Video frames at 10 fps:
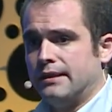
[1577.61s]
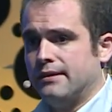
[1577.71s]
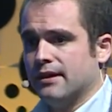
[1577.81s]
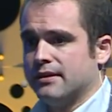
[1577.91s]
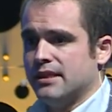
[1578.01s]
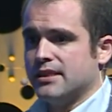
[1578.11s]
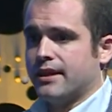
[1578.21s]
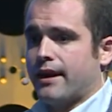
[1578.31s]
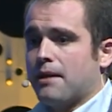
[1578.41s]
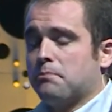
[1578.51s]
that is
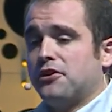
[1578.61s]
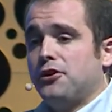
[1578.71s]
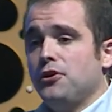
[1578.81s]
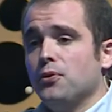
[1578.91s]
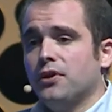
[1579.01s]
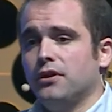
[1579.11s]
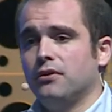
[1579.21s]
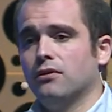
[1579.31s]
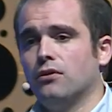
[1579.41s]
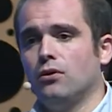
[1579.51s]
capturing
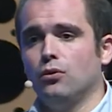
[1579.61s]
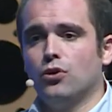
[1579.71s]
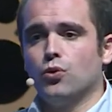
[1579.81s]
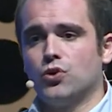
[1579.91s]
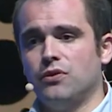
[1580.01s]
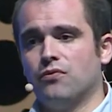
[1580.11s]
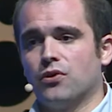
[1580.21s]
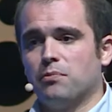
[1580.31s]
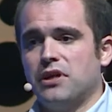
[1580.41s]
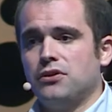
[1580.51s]
all those
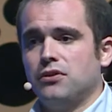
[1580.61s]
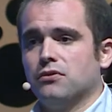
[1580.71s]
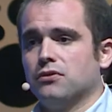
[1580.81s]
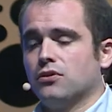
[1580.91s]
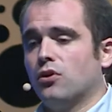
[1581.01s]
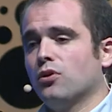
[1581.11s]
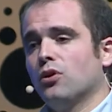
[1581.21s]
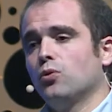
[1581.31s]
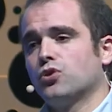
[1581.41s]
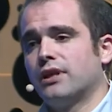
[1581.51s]
informations, all
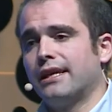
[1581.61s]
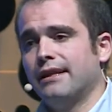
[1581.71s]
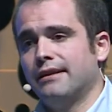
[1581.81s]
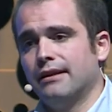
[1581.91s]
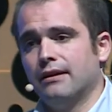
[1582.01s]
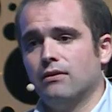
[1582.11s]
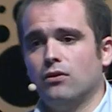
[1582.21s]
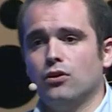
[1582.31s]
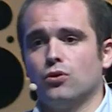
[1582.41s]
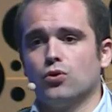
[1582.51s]
those,
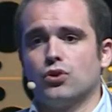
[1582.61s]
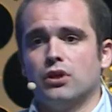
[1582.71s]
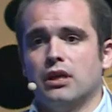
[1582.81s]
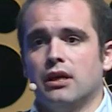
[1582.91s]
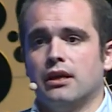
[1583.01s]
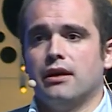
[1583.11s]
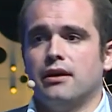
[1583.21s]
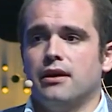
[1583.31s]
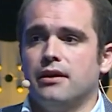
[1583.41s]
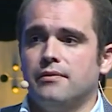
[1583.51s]
all those,
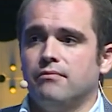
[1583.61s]
uh,